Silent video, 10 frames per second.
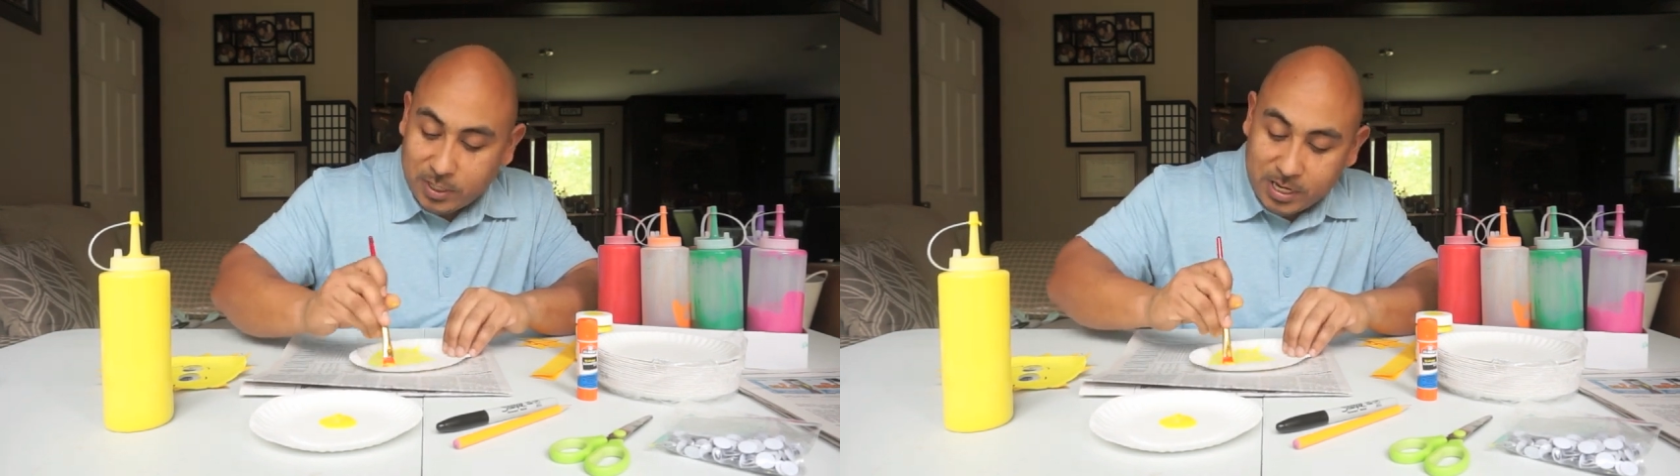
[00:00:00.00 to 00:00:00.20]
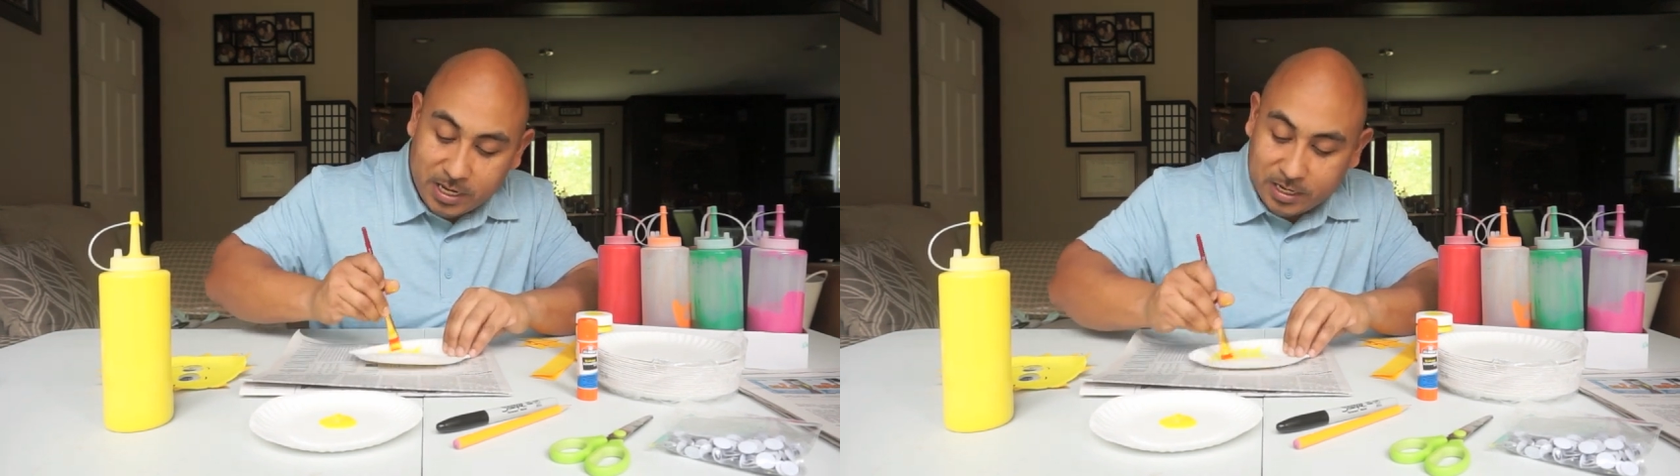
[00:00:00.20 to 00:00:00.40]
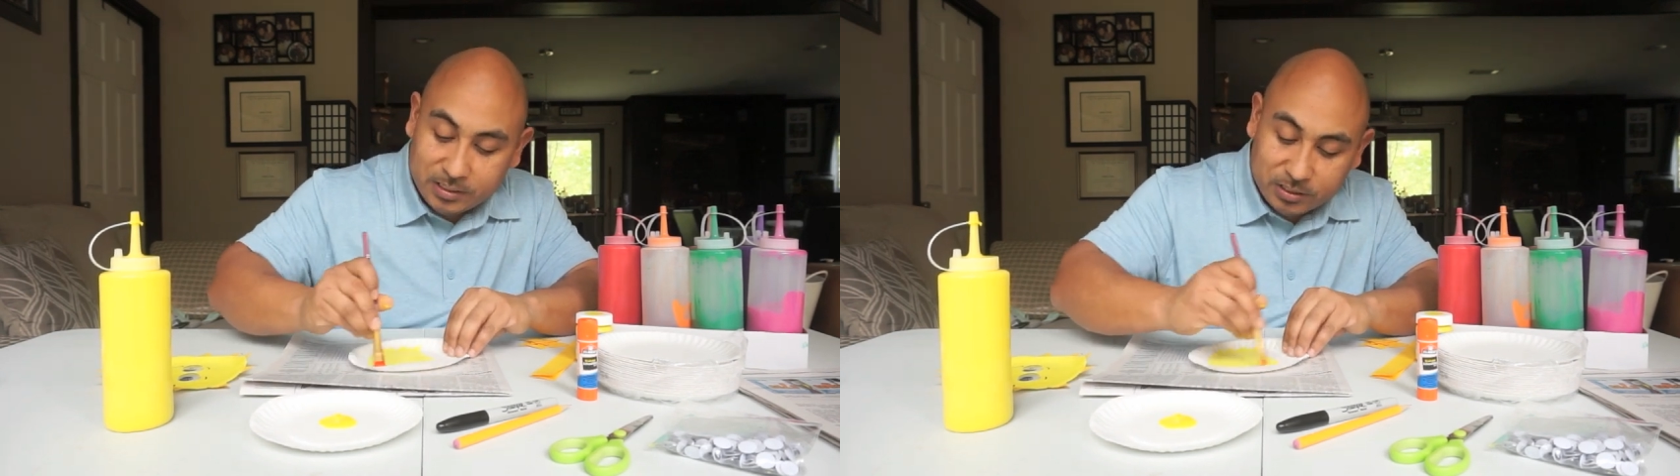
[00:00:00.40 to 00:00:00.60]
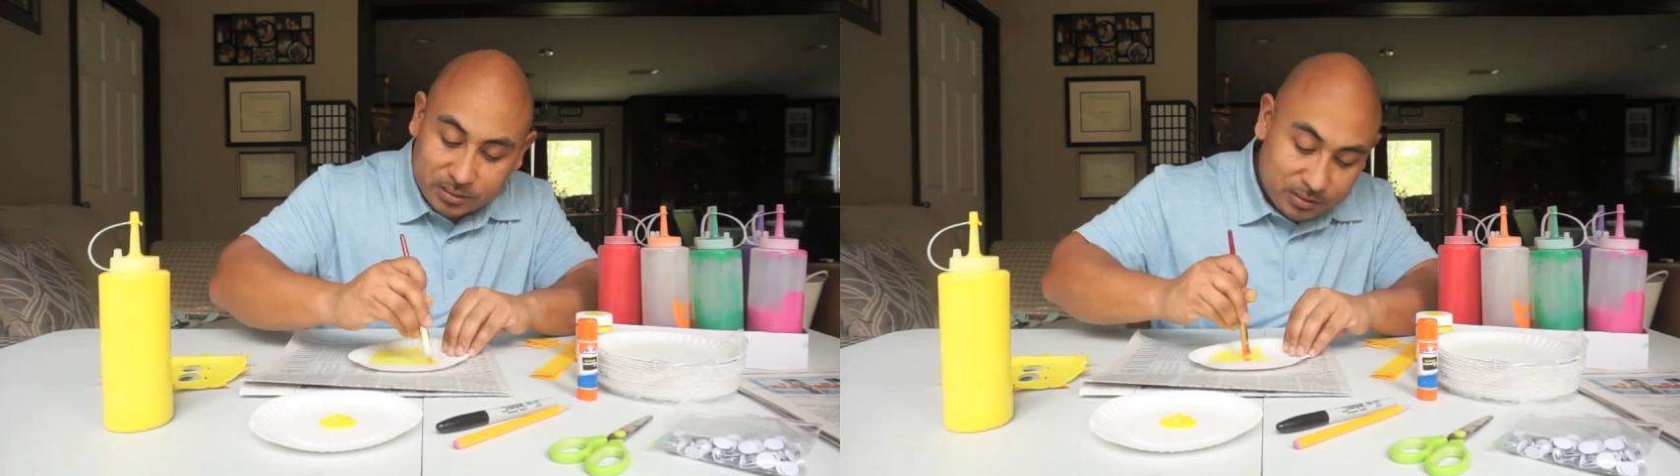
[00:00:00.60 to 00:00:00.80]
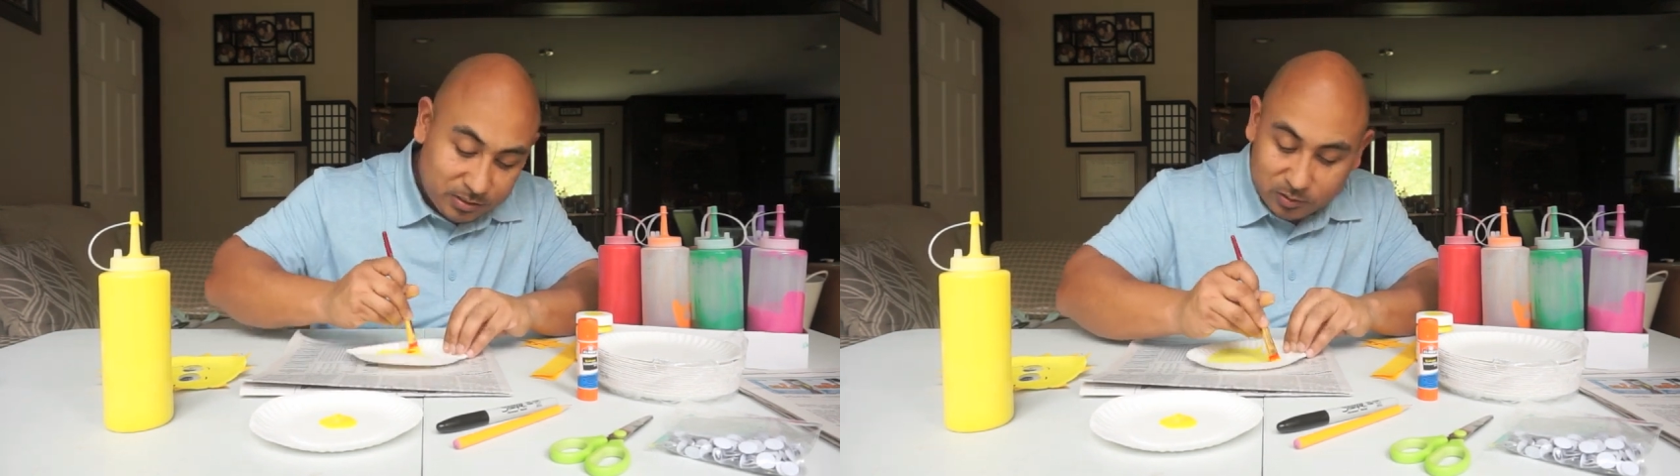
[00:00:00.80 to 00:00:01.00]
ahead and
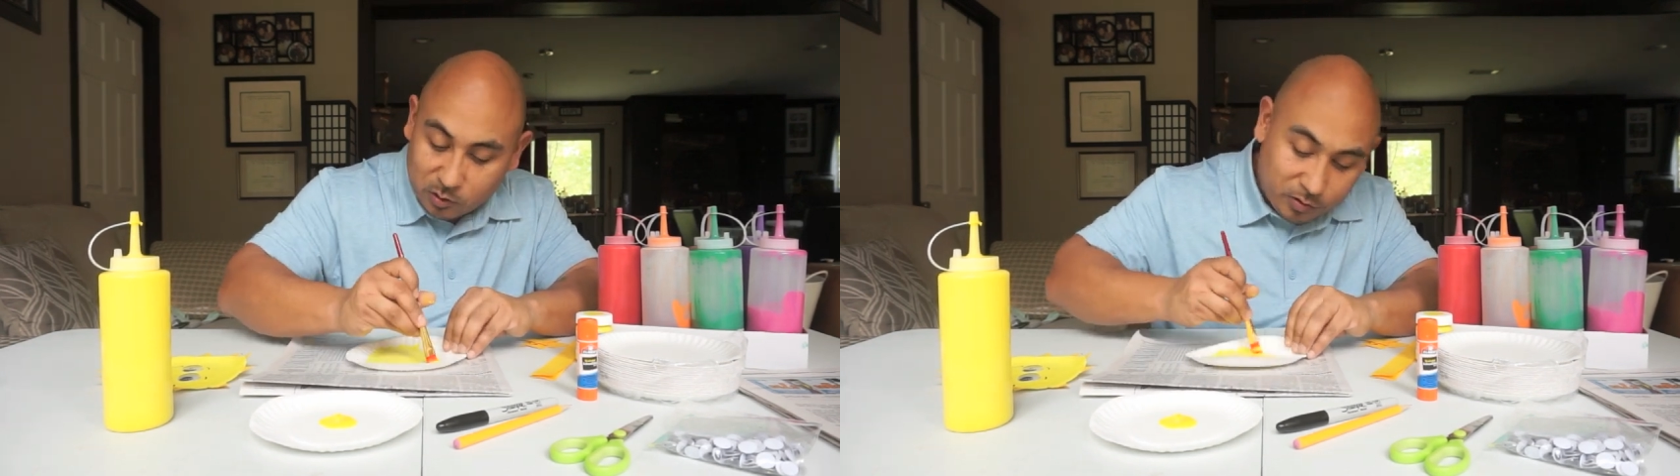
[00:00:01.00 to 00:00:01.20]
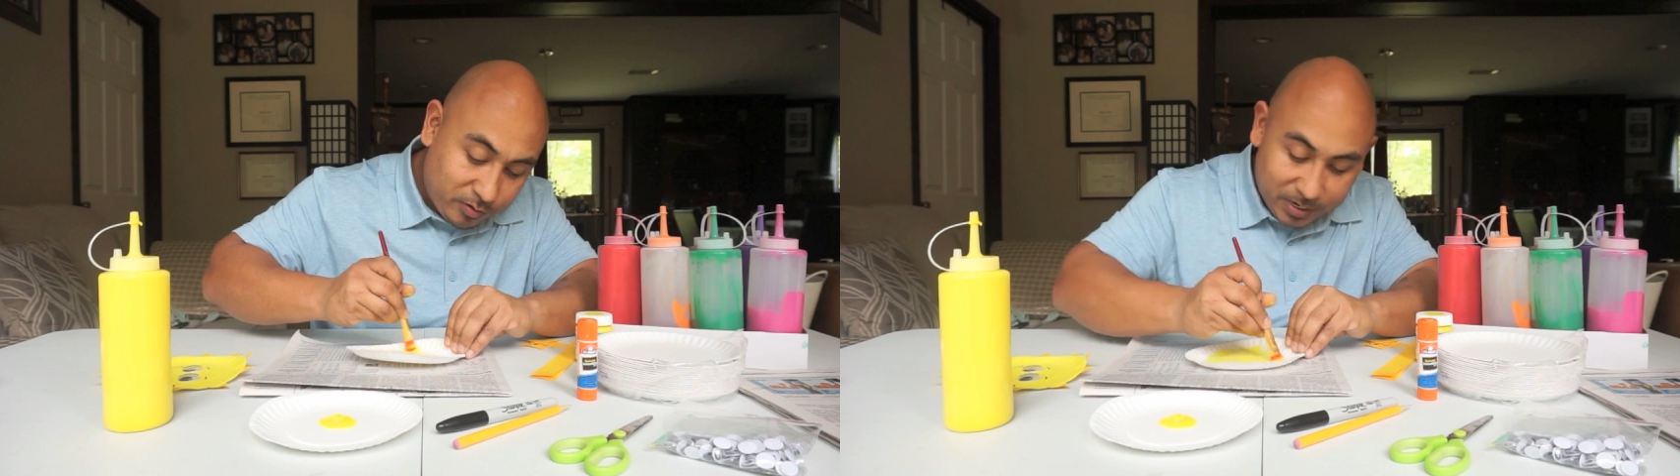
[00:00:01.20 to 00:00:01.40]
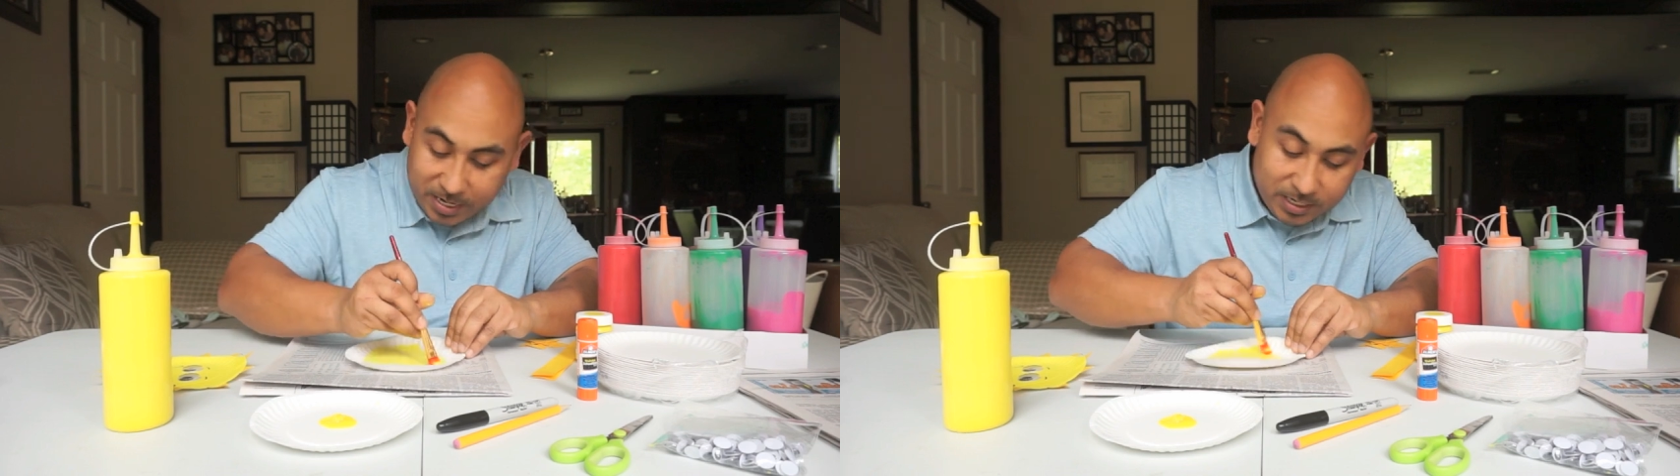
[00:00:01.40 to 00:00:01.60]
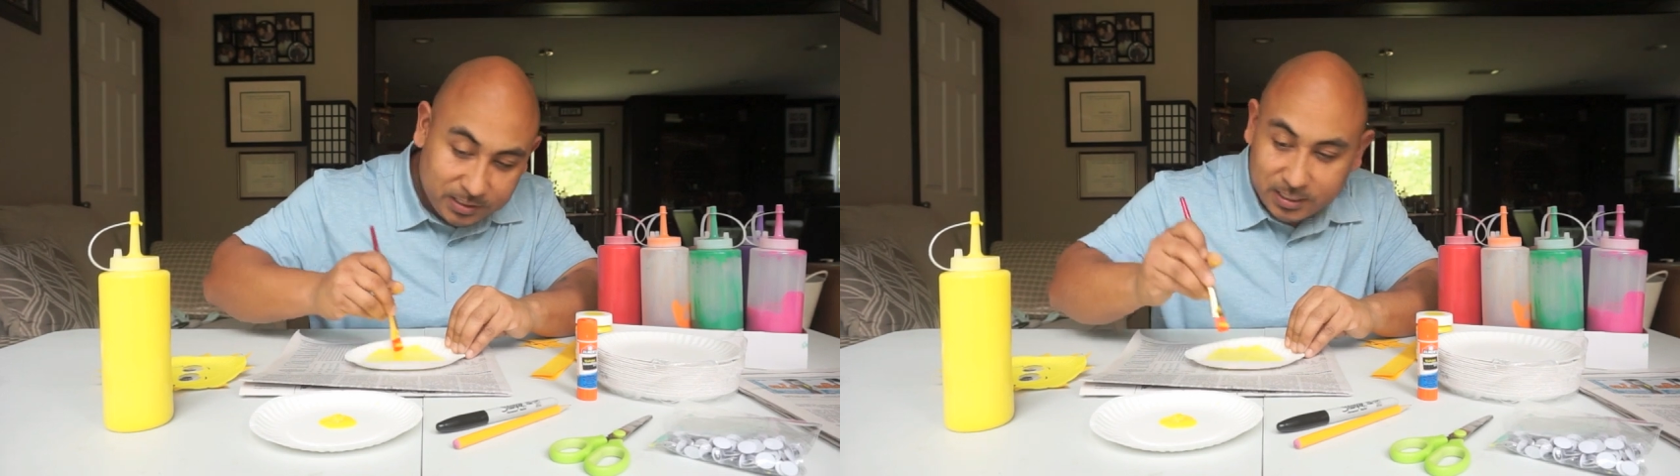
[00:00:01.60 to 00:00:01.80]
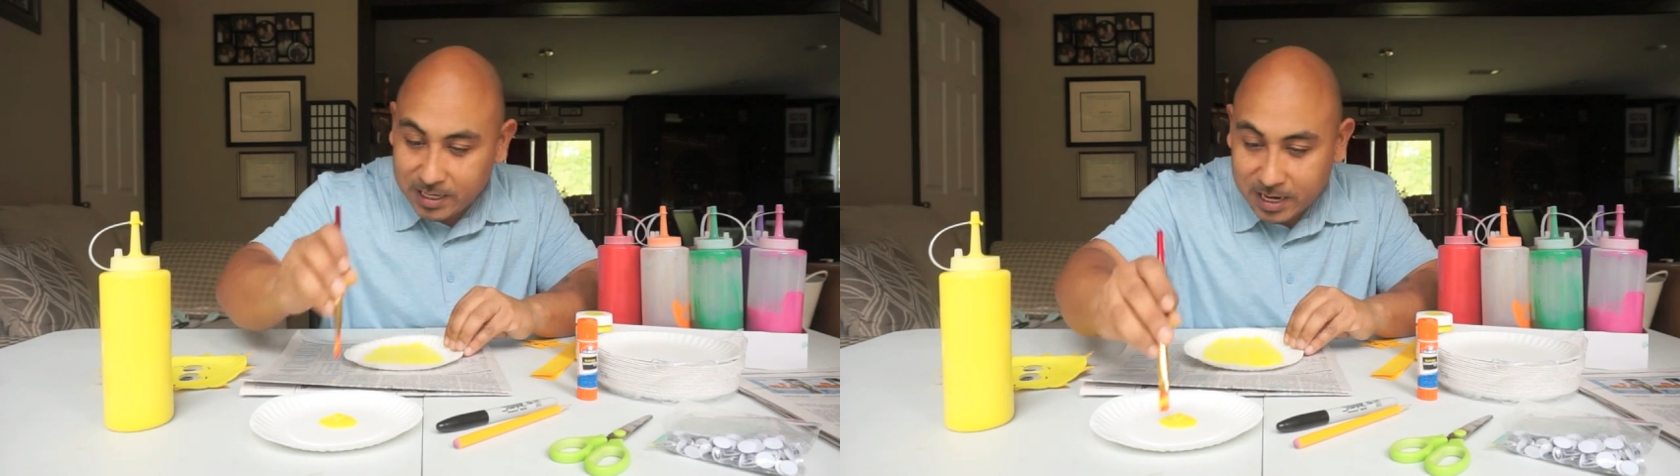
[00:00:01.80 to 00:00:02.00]
just go crazy,